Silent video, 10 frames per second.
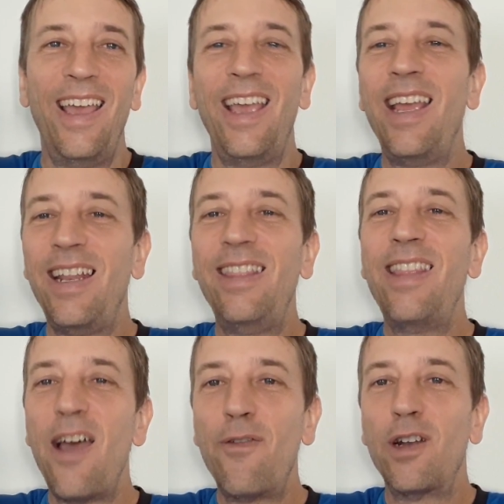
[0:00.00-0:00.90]
It
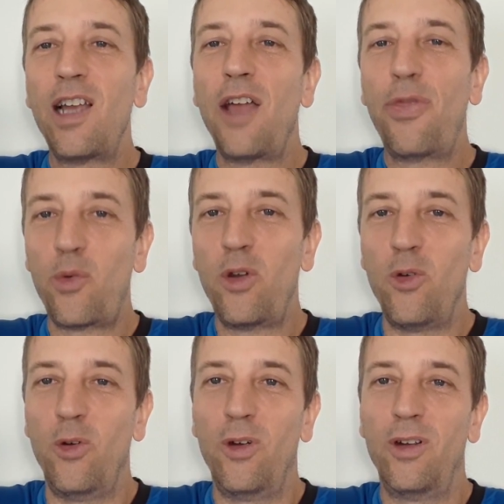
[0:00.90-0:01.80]
never got
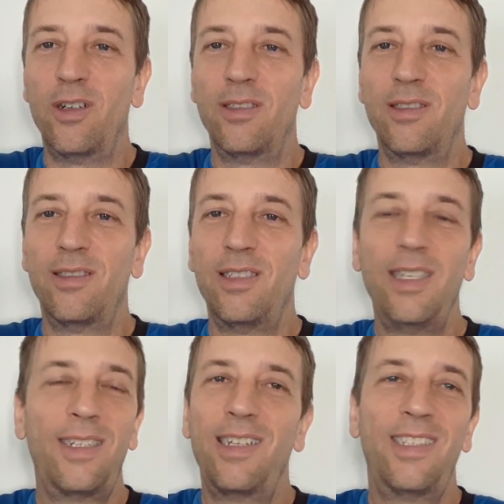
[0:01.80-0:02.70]
through.
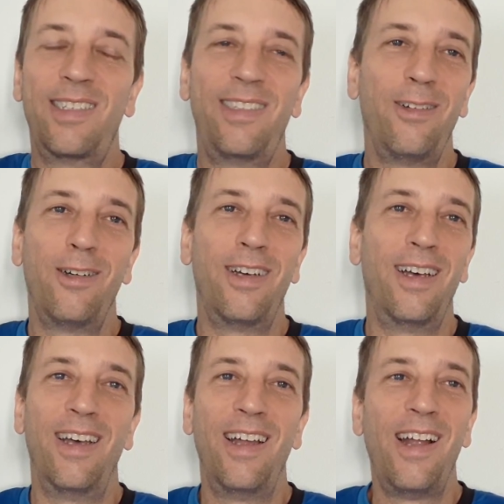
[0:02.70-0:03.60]
She's still,
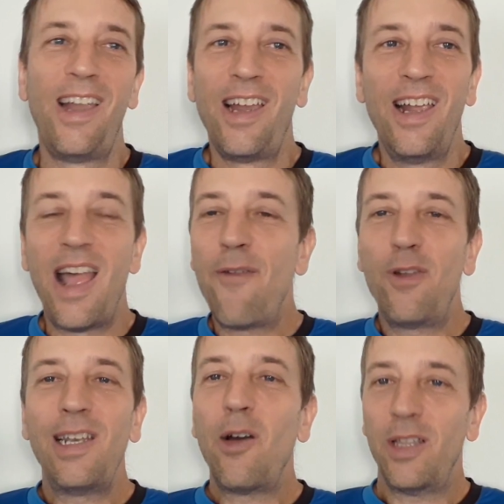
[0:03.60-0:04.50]
every
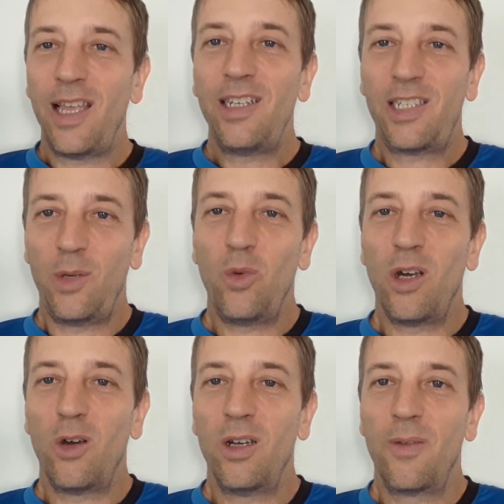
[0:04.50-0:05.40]
now and then she
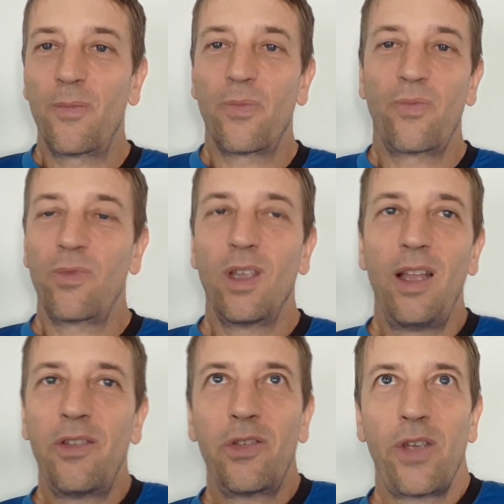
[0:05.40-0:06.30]
will,
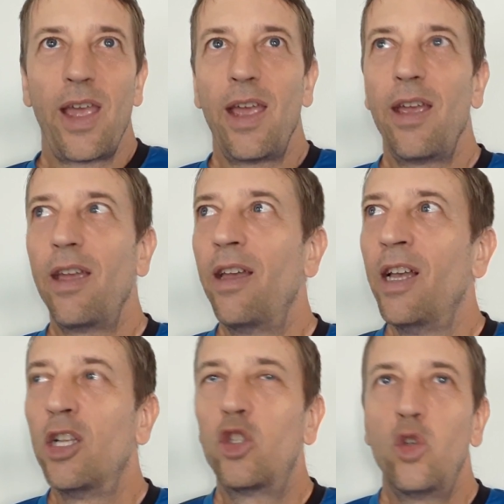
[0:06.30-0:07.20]
and say
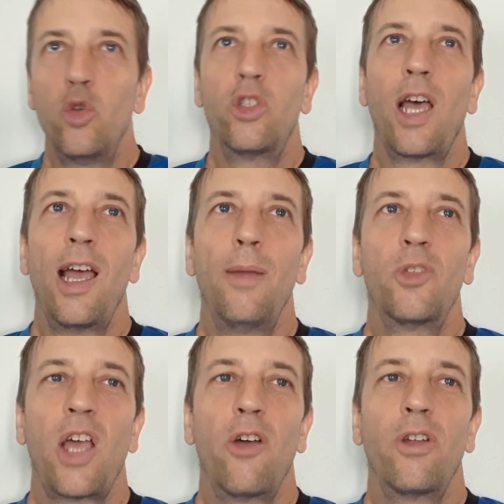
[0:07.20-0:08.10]
two
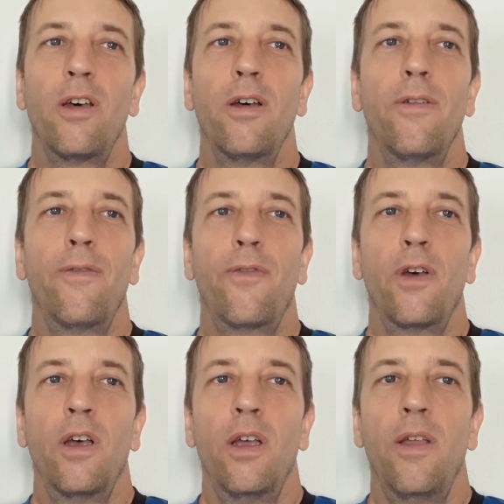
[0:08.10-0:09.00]
times out
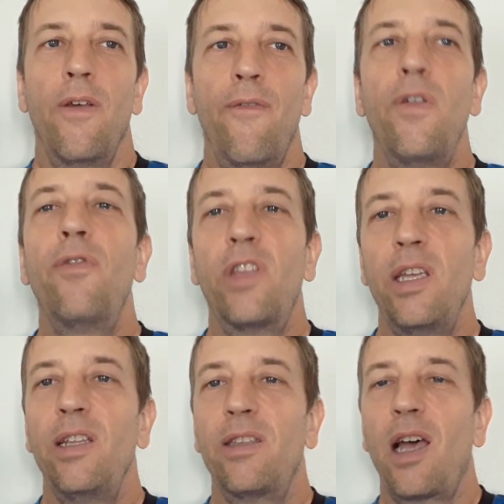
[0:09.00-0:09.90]
of
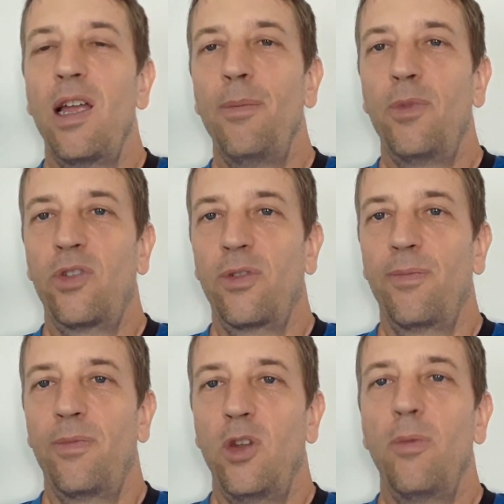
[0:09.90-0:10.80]
15 times,
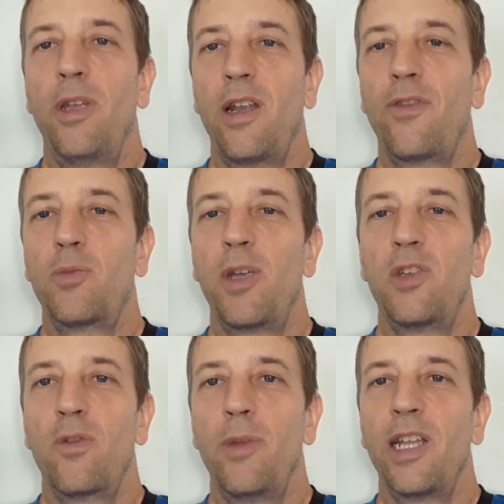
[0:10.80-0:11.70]
there will be enough
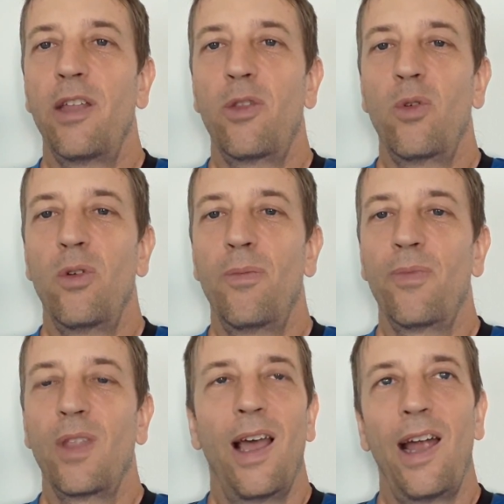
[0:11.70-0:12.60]
space for me to get through.
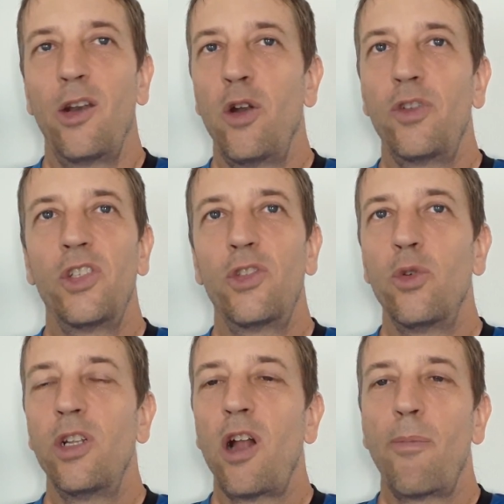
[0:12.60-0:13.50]
I don't know if she's
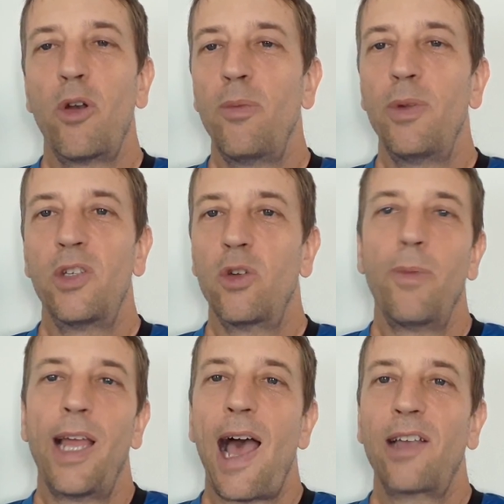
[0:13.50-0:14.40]
doing it on purpose or
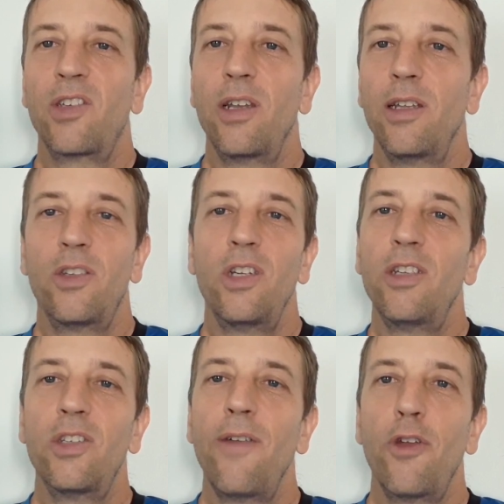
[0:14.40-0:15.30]
by accident. She
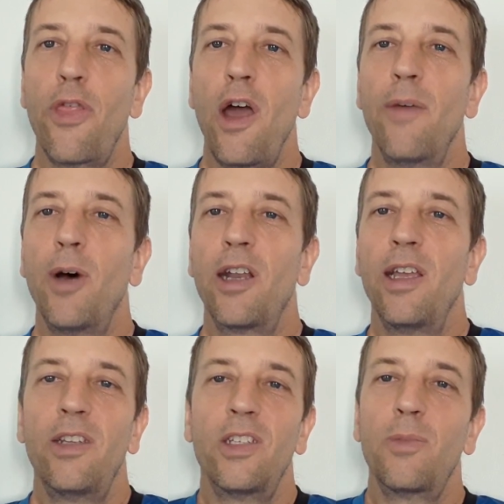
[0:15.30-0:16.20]
just never thought about it.
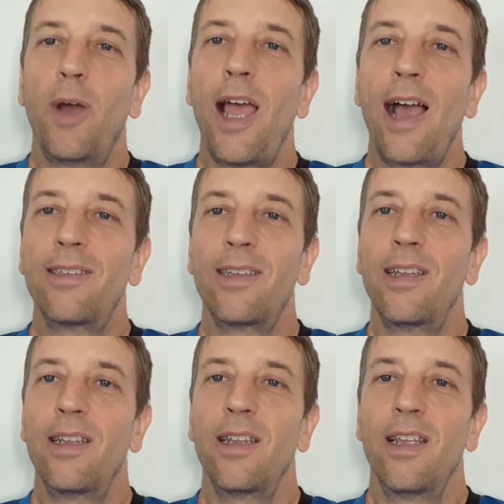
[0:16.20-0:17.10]
It's just by
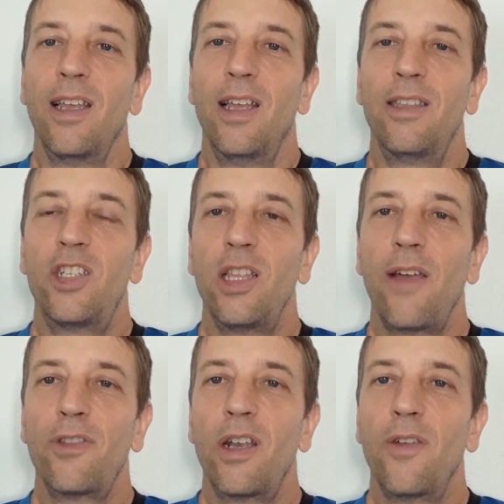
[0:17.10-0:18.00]
accident. She
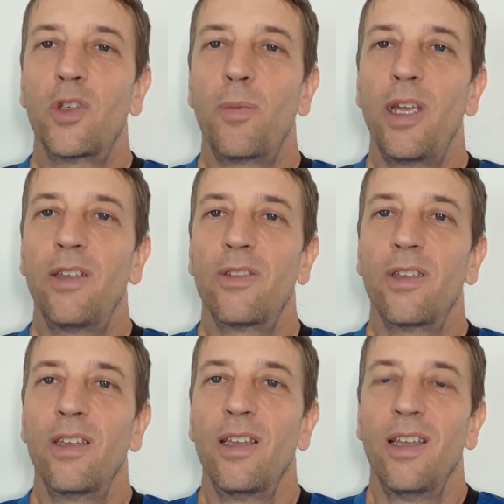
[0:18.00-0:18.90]
left enough space.
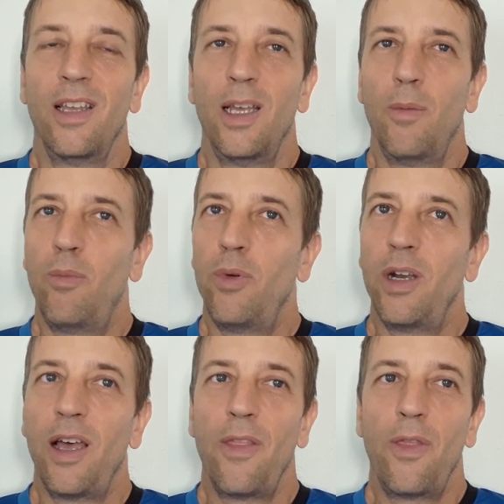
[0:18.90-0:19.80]

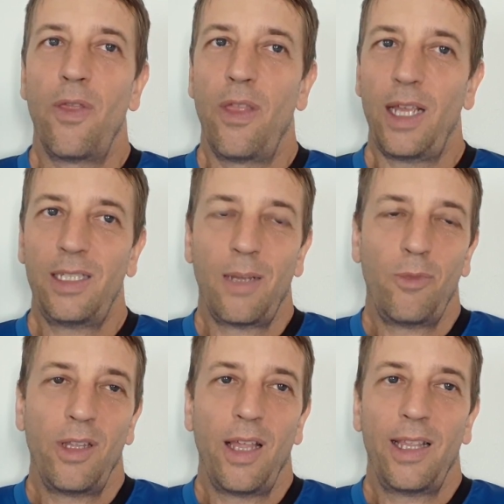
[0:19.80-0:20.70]
But like
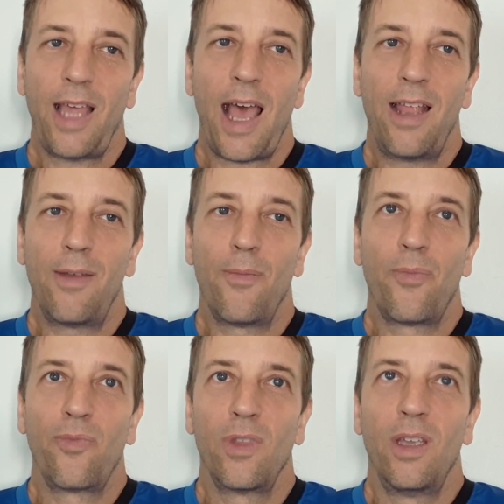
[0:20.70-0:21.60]
something like that,
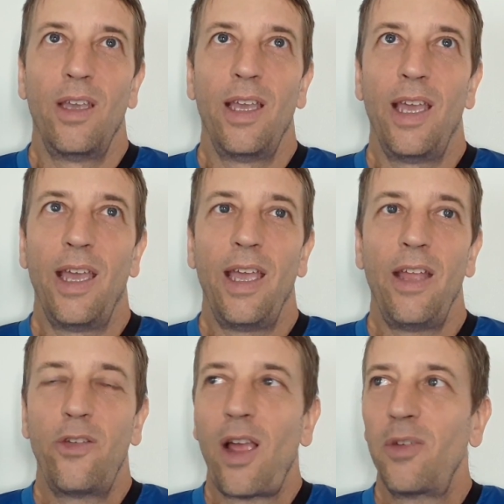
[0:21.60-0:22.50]

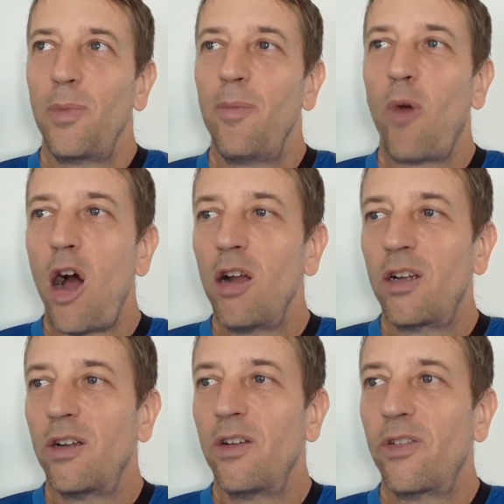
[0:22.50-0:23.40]
it drives me
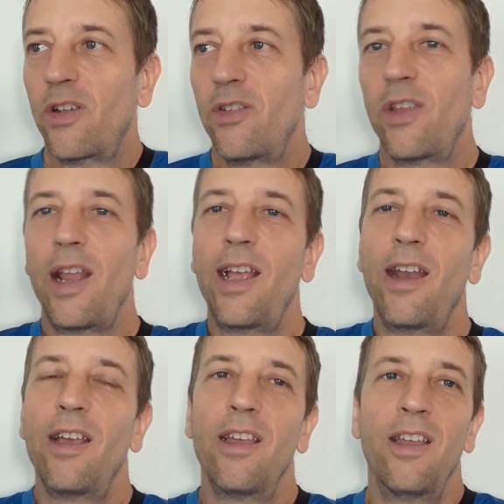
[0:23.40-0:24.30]
bonkers, because then I
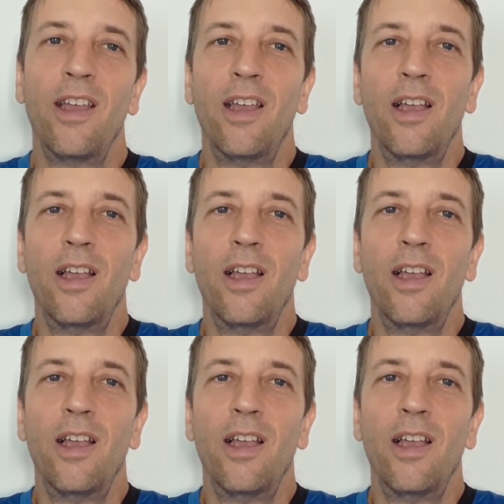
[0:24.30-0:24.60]
gotta